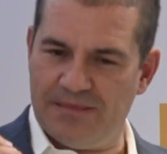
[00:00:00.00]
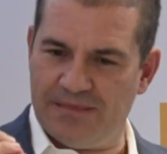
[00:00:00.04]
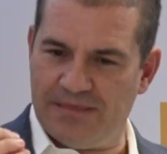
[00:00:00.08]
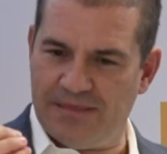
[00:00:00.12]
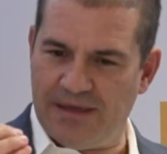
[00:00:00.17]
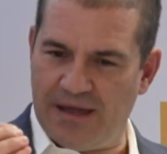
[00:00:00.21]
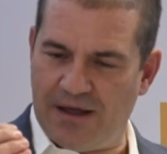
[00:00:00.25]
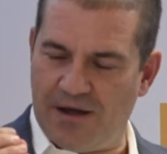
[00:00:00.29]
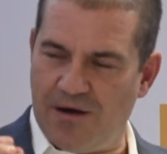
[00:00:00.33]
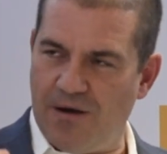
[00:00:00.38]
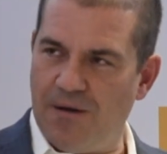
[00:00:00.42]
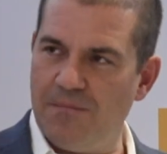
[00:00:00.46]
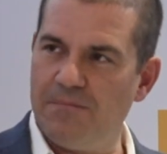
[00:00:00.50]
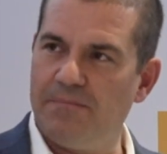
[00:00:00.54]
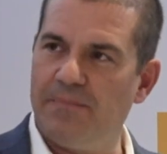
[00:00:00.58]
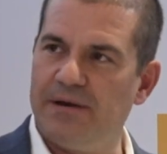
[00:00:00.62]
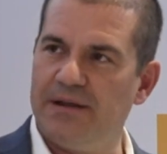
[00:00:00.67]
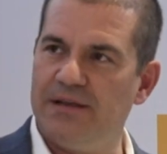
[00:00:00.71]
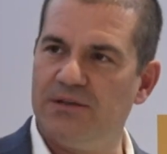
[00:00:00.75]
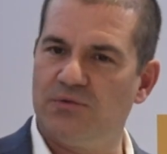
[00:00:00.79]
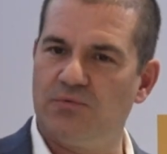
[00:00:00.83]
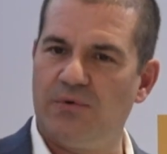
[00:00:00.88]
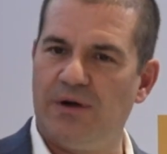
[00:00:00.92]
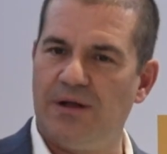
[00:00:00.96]
the
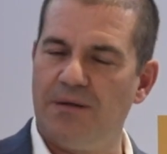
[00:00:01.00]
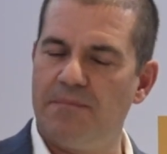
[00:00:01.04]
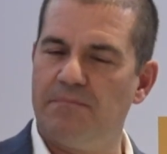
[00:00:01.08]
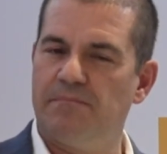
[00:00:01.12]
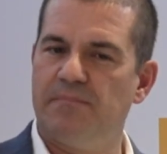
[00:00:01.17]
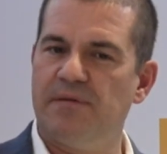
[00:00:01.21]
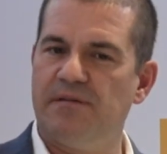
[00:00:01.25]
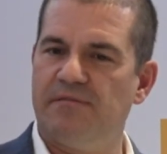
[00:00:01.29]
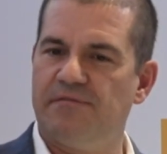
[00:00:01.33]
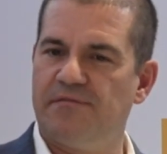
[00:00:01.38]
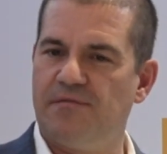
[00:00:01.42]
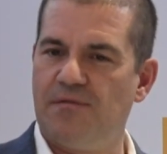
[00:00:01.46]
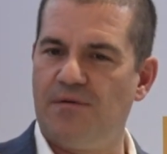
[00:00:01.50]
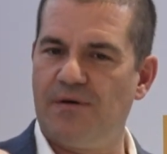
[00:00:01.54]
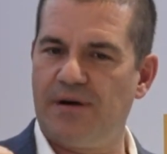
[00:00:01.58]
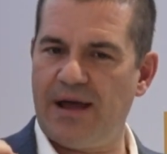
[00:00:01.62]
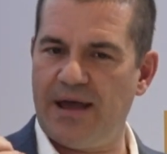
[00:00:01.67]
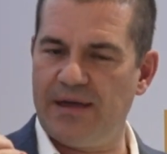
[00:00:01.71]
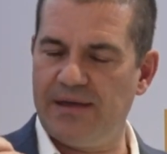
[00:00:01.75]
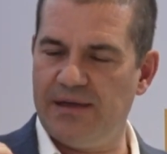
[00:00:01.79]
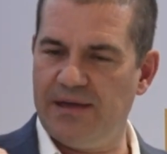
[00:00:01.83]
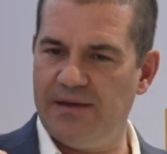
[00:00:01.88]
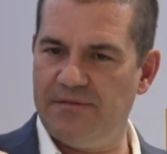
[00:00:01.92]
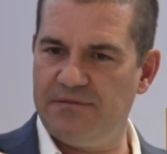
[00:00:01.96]
companies, well, before
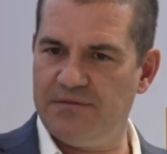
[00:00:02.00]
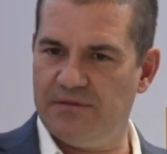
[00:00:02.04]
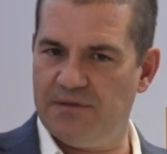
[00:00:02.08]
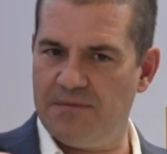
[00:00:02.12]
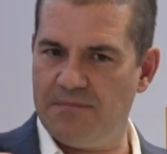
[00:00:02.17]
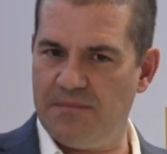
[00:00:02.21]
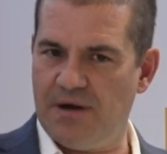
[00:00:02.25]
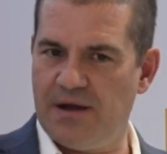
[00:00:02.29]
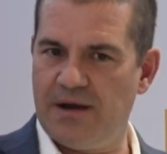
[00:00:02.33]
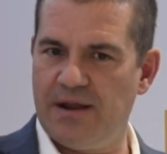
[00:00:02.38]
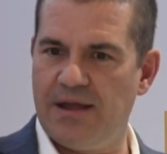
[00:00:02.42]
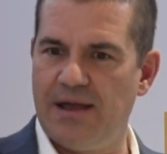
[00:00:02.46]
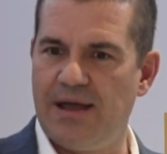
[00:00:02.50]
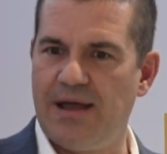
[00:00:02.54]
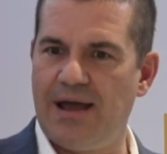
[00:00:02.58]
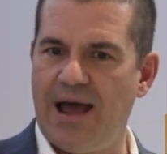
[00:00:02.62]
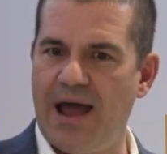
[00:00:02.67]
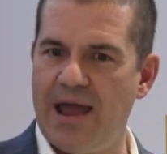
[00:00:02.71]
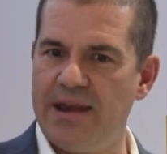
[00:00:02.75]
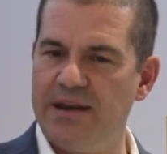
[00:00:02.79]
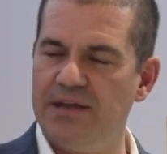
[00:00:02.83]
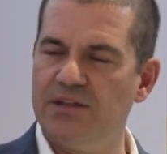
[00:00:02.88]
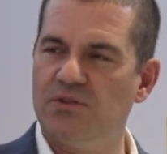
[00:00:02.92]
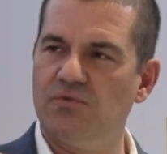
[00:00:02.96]
I give you the money,
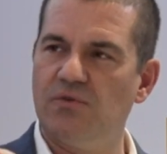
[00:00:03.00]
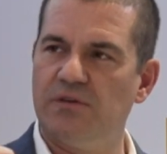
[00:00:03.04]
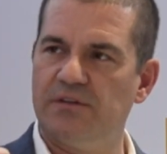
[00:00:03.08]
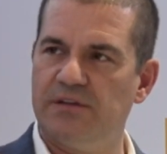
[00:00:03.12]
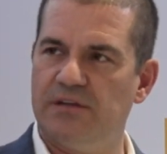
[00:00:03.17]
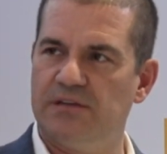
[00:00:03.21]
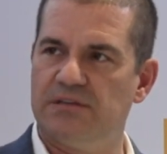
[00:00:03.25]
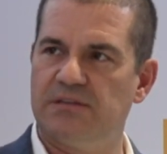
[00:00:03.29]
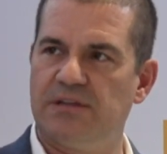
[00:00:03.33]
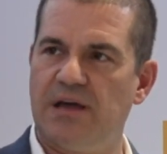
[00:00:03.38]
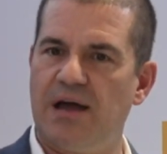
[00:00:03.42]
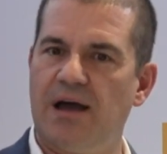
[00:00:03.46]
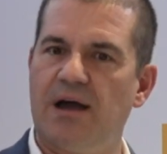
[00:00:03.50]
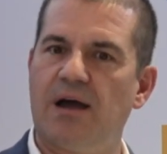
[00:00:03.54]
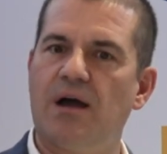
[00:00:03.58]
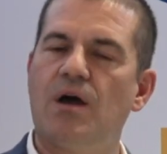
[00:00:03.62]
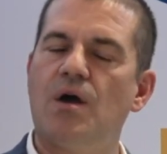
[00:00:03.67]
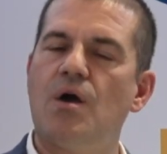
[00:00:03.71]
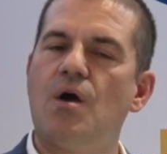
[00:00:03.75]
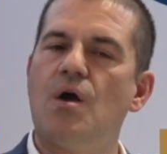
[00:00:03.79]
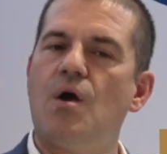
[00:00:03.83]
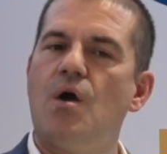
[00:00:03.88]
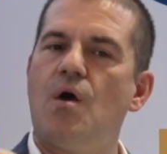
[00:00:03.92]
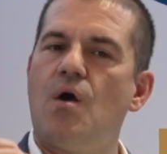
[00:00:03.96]
I need to understand
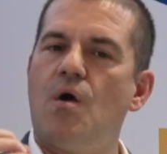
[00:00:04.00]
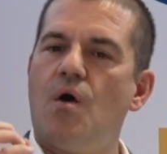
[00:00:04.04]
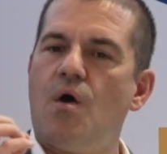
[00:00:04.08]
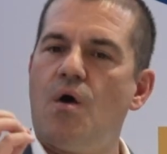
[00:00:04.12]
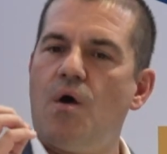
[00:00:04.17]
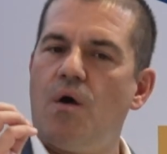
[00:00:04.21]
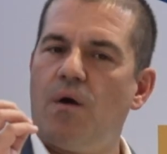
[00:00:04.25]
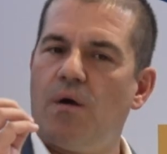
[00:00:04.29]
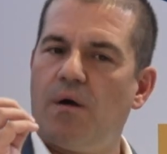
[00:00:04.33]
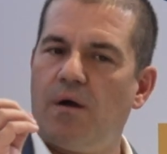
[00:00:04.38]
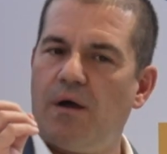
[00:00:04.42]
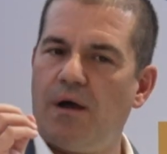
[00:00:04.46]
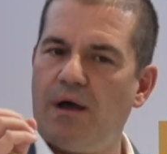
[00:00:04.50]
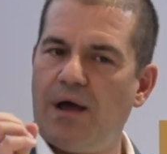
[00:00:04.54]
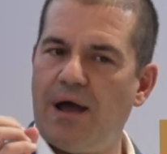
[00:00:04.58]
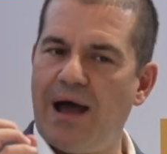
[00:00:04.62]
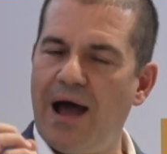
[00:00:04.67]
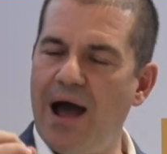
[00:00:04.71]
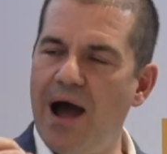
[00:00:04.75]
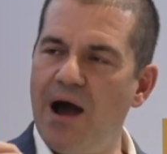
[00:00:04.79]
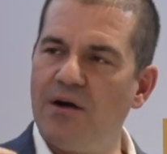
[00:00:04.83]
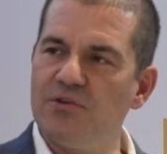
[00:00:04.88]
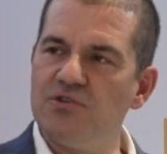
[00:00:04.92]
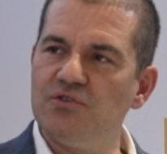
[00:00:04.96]

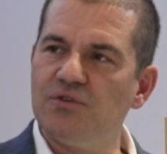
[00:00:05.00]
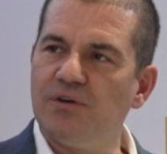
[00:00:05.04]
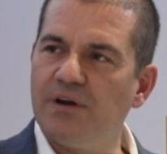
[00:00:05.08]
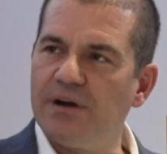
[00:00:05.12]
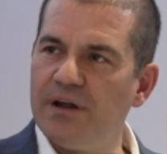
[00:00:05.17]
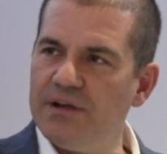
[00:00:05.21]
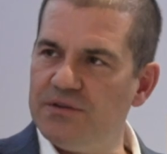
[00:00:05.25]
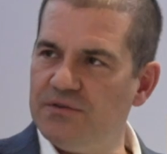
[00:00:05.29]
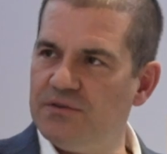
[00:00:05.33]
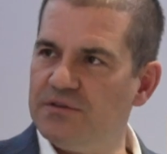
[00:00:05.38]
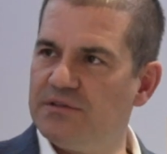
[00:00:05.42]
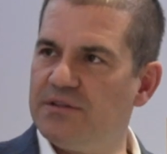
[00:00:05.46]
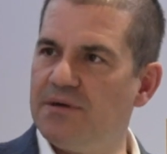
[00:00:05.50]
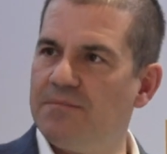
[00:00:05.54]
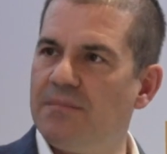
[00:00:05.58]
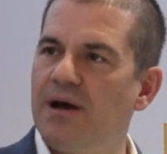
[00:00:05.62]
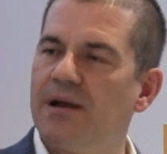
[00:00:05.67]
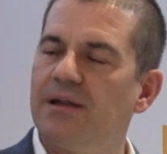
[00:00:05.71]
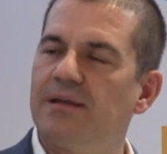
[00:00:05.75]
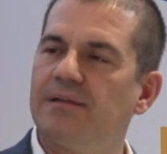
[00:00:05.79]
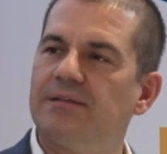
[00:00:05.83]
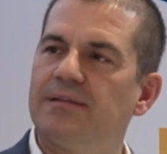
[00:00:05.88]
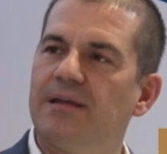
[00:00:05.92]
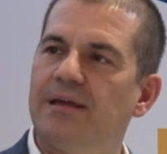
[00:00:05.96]
how you're going to use the
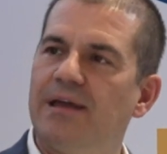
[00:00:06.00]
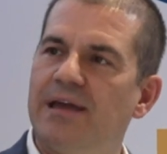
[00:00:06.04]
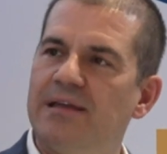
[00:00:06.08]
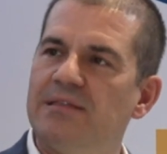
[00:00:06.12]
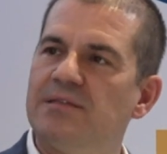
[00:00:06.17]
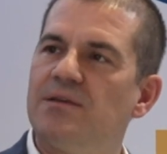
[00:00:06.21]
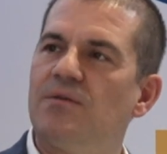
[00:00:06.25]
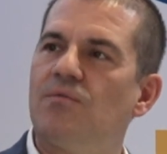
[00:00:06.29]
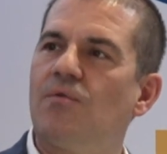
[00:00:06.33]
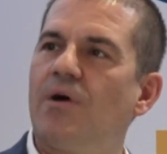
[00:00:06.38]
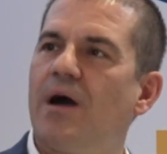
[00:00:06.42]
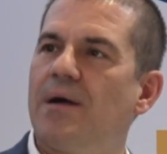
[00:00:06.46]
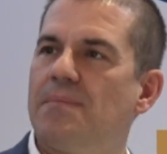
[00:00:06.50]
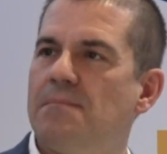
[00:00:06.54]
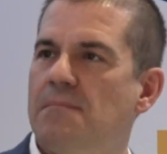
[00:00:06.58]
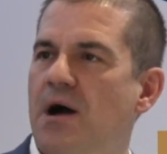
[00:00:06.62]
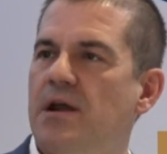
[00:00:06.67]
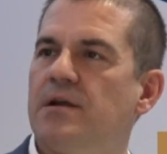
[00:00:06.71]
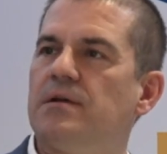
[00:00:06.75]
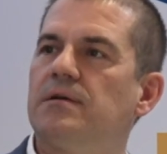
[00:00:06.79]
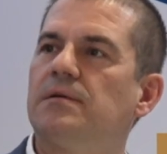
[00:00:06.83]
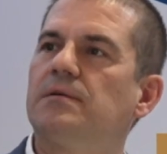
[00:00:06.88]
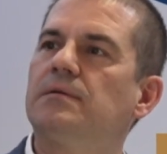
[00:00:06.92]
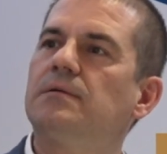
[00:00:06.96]
money in the right
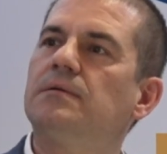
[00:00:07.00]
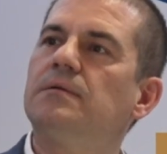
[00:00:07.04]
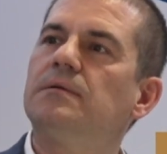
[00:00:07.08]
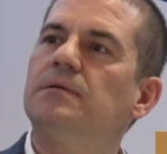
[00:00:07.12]
manner,